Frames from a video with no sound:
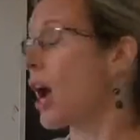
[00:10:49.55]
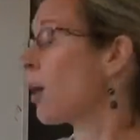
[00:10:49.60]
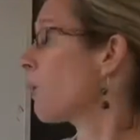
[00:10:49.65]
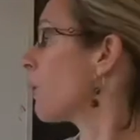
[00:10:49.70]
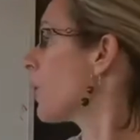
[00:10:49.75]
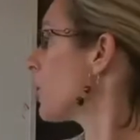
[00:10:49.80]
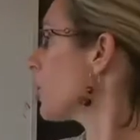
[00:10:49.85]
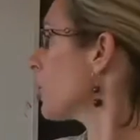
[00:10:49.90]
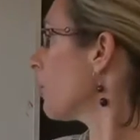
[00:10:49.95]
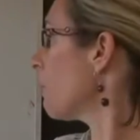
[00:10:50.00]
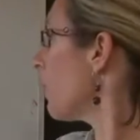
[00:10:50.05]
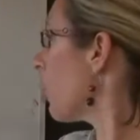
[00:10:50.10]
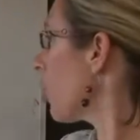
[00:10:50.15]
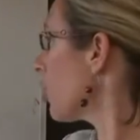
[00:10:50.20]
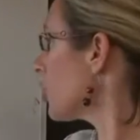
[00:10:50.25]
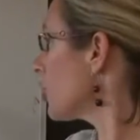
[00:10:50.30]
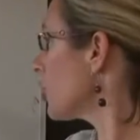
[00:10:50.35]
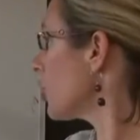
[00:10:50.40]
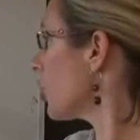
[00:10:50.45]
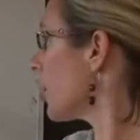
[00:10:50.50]
And when your
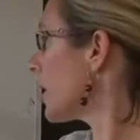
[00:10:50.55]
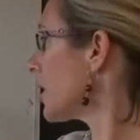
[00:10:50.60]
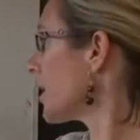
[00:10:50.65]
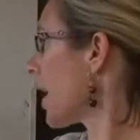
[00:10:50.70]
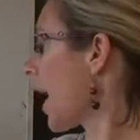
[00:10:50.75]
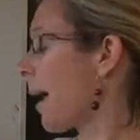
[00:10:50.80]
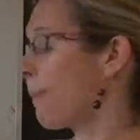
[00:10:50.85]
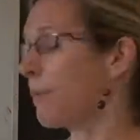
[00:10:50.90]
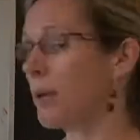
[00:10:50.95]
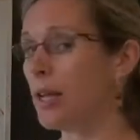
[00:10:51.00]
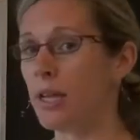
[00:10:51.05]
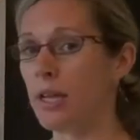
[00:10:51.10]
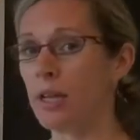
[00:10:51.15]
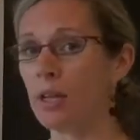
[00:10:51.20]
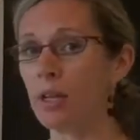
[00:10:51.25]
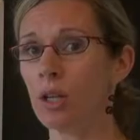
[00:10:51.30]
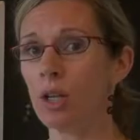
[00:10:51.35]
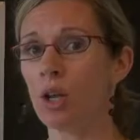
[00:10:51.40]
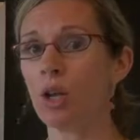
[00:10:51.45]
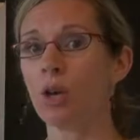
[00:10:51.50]
posture is
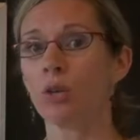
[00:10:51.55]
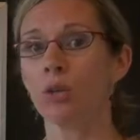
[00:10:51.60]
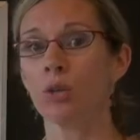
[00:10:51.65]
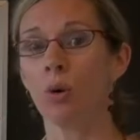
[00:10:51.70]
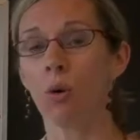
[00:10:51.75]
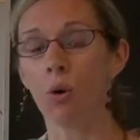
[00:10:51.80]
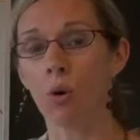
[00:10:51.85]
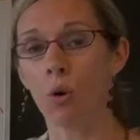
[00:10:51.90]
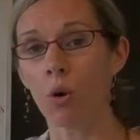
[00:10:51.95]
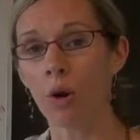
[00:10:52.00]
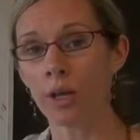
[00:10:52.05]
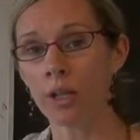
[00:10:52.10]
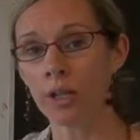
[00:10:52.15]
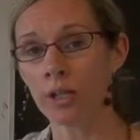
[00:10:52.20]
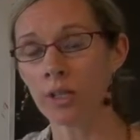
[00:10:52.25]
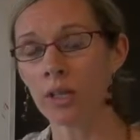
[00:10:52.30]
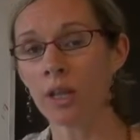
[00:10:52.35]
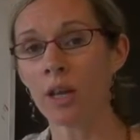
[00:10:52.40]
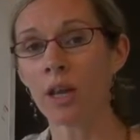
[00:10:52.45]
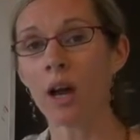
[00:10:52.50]
happy, your
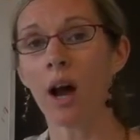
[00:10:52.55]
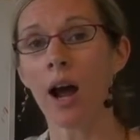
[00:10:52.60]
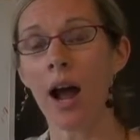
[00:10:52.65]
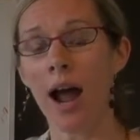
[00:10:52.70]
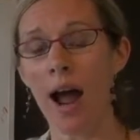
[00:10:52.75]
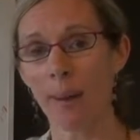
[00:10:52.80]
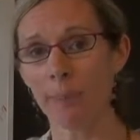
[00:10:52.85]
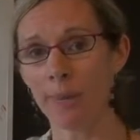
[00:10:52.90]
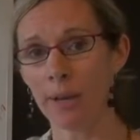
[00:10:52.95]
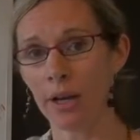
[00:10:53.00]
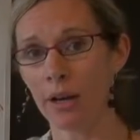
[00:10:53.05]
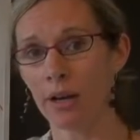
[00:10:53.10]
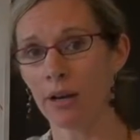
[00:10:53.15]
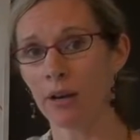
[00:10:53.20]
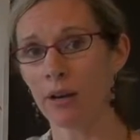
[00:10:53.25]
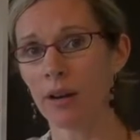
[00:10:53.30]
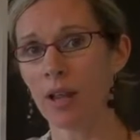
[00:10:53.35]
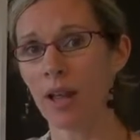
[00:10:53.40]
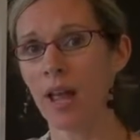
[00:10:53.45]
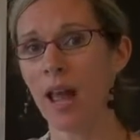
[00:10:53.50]
organs are
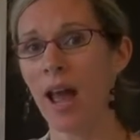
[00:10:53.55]
happier